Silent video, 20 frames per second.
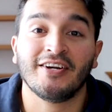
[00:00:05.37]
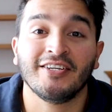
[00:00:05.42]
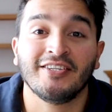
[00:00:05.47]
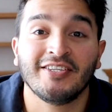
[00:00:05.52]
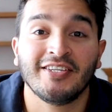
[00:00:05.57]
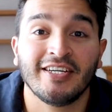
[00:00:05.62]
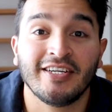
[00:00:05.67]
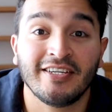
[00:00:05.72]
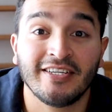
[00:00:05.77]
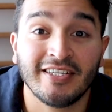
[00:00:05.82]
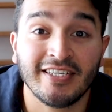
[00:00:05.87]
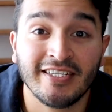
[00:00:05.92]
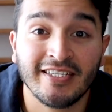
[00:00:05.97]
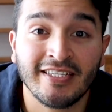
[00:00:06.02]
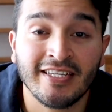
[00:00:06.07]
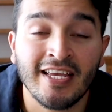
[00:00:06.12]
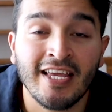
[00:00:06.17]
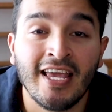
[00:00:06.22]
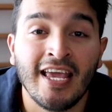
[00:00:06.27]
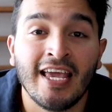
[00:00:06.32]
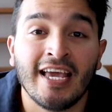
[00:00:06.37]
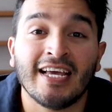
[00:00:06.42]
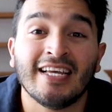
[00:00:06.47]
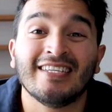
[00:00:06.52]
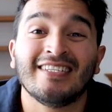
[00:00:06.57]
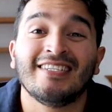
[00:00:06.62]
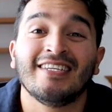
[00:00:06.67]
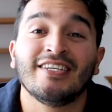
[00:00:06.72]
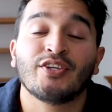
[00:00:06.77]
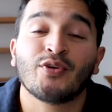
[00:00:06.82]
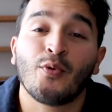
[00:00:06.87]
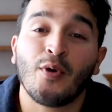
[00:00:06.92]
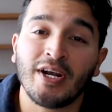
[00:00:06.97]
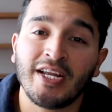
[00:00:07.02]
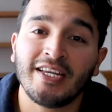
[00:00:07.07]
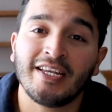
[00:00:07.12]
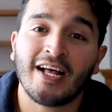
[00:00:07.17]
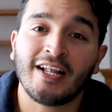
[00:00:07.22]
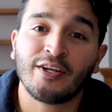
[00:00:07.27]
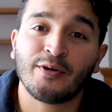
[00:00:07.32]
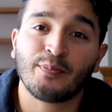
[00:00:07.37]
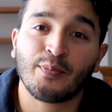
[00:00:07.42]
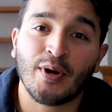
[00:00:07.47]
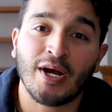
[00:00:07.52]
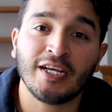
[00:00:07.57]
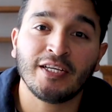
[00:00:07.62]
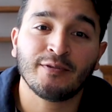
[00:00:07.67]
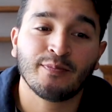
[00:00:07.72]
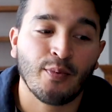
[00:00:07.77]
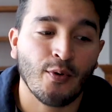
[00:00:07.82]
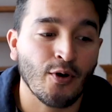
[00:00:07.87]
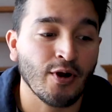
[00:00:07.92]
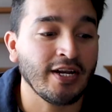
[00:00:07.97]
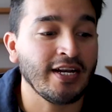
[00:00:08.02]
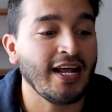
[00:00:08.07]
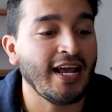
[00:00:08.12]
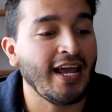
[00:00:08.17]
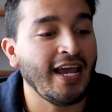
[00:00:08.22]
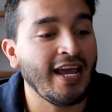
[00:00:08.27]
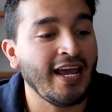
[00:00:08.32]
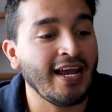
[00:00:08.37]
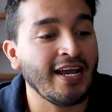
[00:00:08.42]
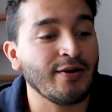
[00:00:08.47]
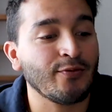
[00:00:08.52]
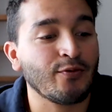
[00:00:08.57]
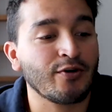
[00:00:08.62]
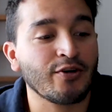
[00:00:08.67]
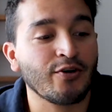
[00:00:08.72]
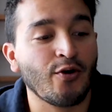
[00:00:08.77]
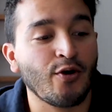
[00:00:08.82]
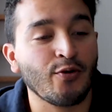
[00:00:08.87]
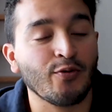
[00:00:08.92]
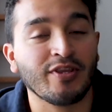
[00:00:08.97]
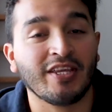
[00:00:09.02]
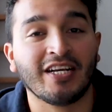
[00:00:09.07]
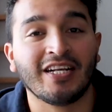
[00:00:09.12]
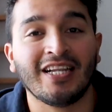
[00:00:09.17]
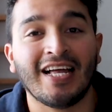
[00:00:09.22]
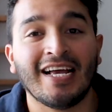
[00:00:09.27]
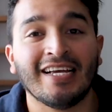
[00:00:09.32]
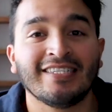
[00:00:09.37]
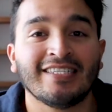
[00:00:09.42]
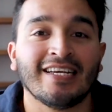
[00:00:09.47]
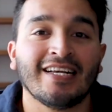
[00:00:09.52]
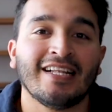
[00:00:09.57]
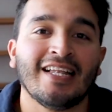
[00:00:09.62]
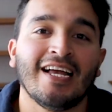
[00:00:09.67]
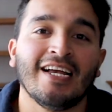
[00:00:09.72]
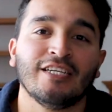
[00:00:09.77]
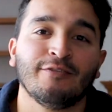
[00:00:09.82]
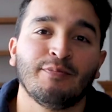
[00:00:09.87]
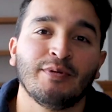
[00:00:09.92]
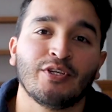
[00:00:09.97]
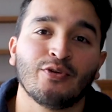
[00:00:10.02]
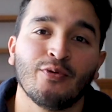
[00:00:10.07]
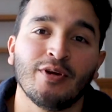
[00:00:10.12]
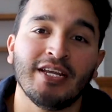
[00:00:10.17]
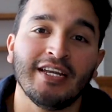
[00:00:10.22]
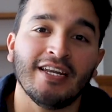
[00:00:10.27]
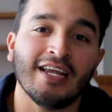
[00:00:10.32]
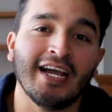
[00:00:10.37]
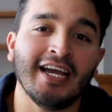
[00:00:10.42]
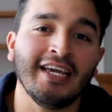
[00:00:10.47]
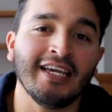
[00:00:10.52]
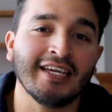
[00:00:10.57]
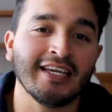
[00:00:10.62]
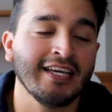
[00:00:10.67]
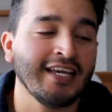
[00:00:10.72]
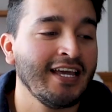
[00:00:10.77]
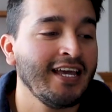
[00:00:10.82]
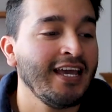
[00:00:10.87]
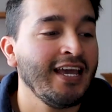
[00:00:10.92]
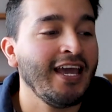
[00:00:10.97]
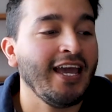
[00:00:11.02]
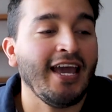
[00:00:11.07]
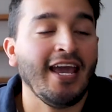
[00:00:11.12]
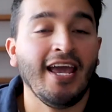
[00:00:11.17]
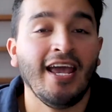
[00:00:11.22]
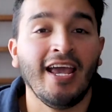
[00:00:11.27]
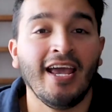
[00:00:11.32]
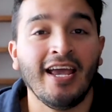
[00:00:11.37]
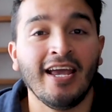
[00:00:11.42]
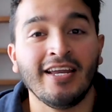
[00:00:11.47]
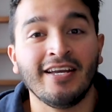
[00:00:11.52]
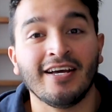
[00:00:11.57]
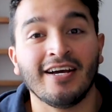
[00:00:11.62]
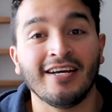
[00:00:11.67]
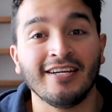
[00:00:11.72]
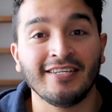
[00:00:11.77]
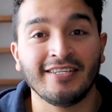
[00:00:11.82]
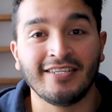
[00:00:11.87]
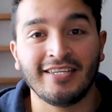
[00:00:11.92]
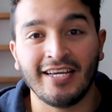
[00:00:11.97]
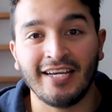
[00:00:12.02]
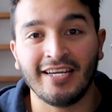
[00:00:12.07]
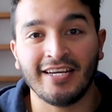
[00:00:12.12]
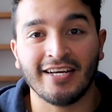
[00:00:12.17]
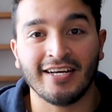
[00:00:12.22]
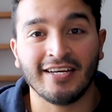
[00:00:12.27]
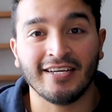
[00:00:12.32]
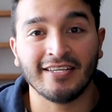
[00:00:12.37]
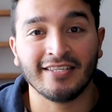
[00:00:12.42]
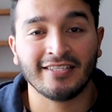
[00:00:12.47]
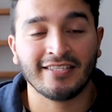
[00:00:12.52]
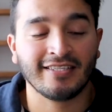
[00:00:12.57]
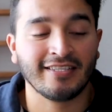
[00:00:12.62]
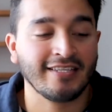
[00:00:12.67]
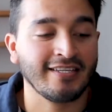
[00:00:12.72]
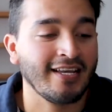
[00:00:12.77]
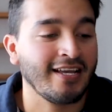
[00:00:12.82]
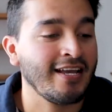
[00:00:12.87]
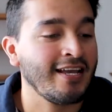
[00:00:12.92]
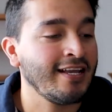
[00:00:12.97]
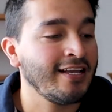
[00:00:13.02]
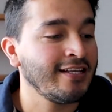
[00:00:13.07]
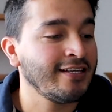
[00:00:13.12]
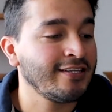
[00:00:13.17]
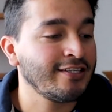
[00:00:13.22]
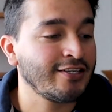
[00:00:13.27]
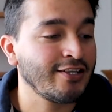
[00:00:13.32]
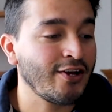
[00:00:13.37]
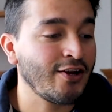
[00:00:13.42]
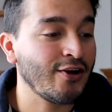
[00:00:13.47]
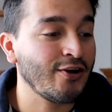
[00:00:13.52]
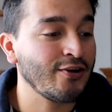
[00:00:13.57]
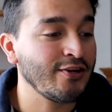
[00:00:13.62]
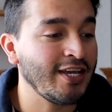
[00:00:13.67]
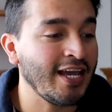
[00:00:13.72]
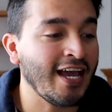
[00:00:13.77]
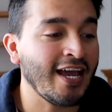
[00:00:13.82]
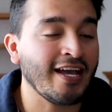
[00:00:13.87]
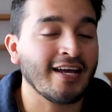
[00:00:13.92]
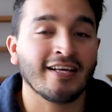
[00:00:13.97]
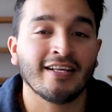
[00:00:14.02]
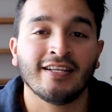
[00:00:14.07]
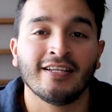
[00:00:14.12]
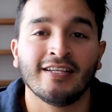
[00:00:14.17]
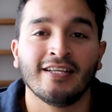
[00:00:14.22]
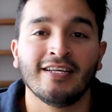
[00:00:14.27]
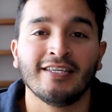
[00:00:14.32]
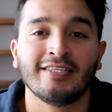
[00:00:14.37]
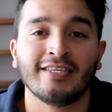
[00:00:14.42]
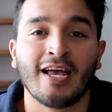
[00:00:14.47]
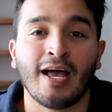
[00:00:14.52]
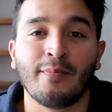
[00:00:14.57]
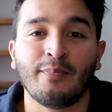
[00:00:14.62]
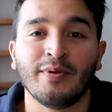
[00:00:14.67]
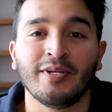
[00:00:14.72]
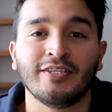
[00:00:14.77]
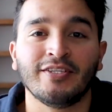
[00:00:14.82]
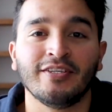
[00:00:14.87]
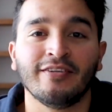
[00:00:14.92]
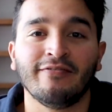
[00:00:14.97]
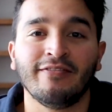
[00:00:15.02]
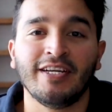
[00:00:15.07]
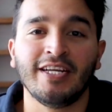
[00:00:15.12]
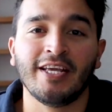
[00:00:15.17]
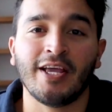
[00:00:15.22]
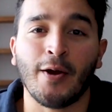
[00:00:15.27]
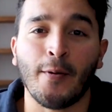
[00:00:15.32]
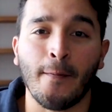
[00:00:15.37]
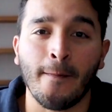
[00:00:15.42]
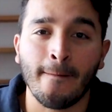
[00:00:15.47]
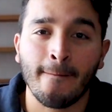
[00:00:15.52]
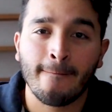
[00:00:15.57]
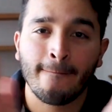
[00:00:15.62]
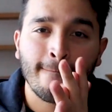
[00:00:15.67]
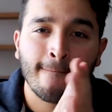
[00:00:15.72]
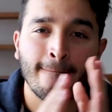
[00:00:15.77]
Guard series. It's the $20 price point and we're going with a classic clash between Nike and Adidas. So yeah, let's hop into the video.